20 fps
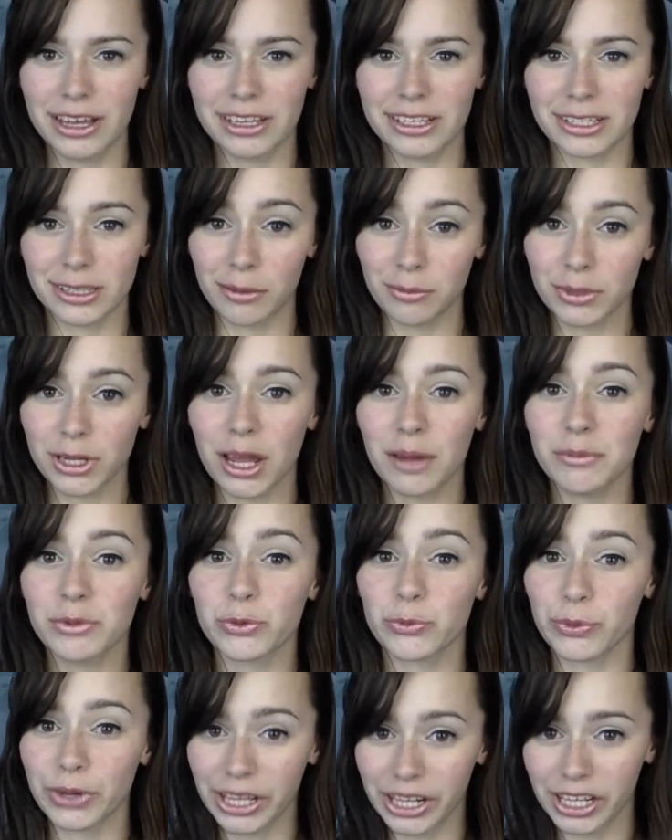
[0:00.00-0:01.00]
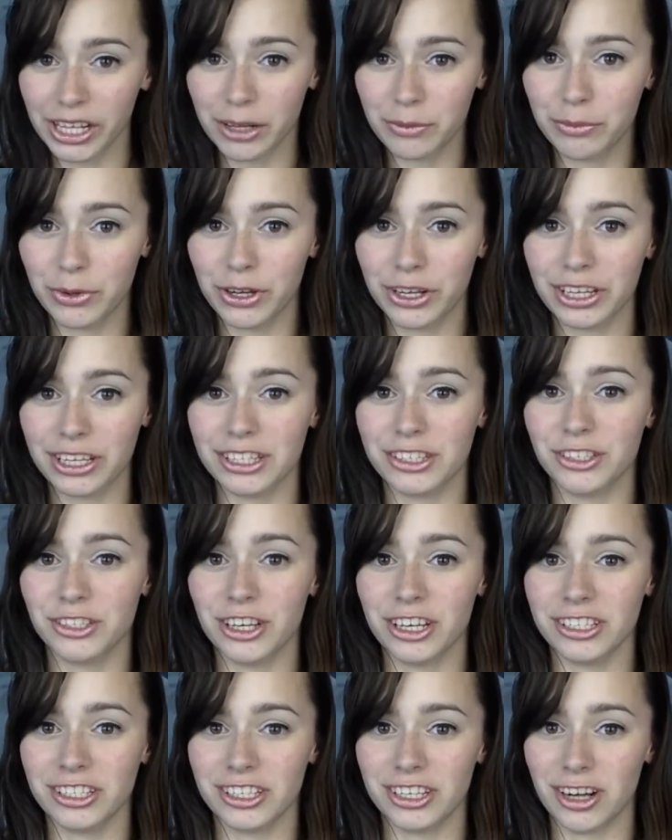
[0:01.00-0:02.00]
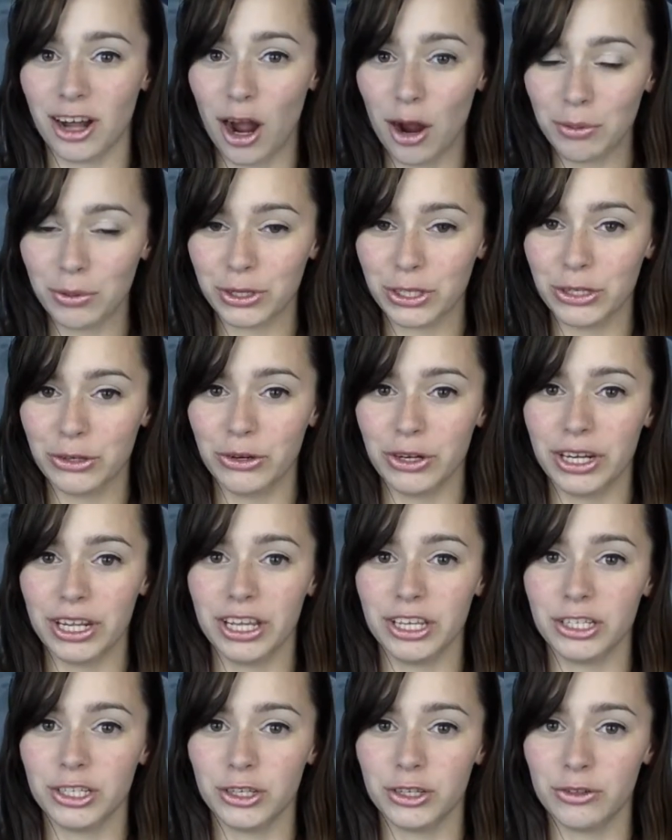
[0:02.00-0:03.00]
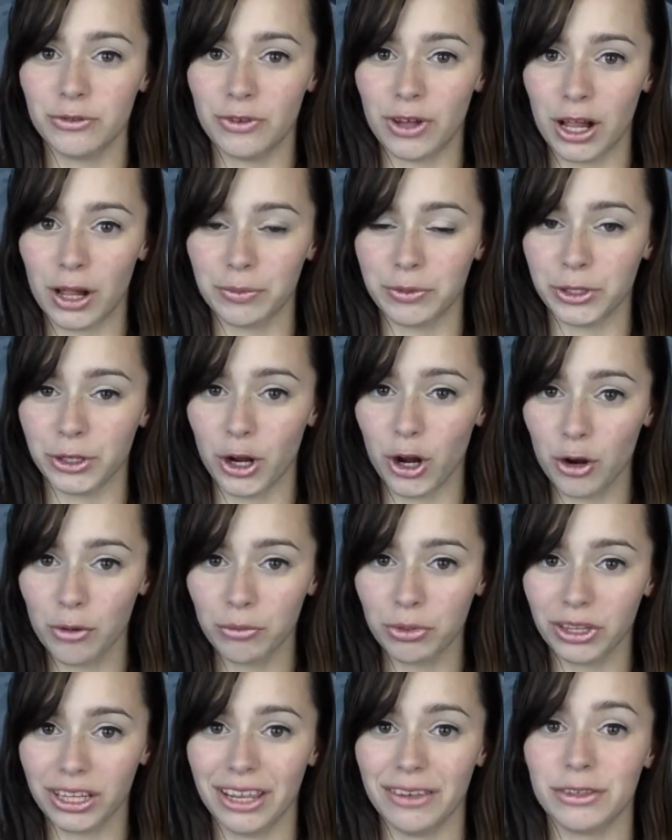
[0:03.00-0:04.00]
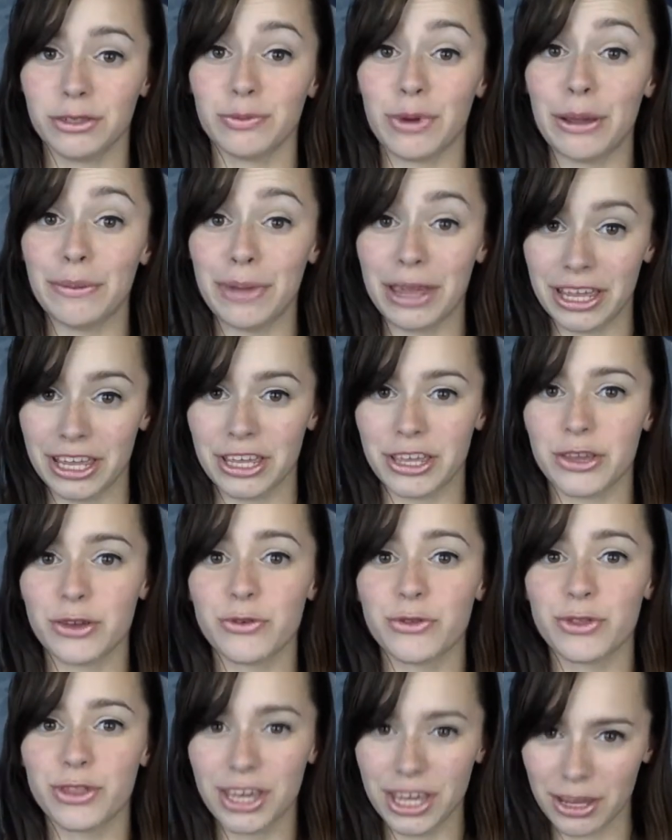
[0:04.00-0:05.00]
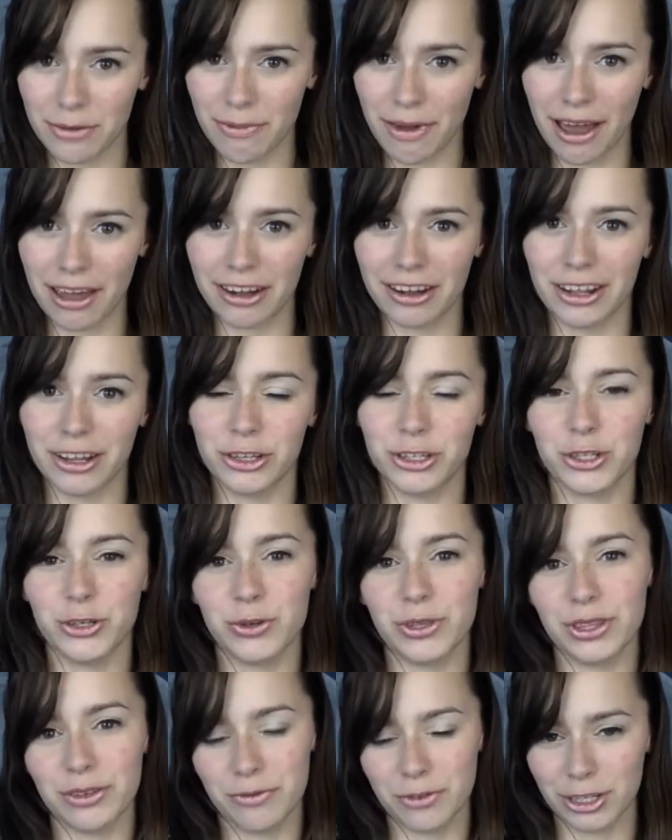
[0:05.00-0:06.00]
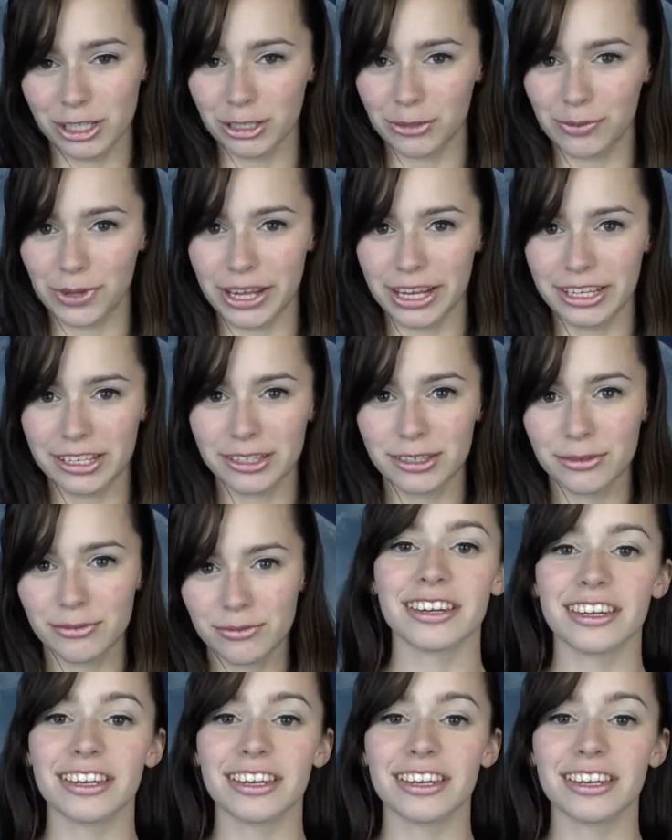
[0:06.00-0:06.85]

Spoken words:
sometimes reading a book is just an opportunity to develop your own beliefs by making you think about an issue in the first place.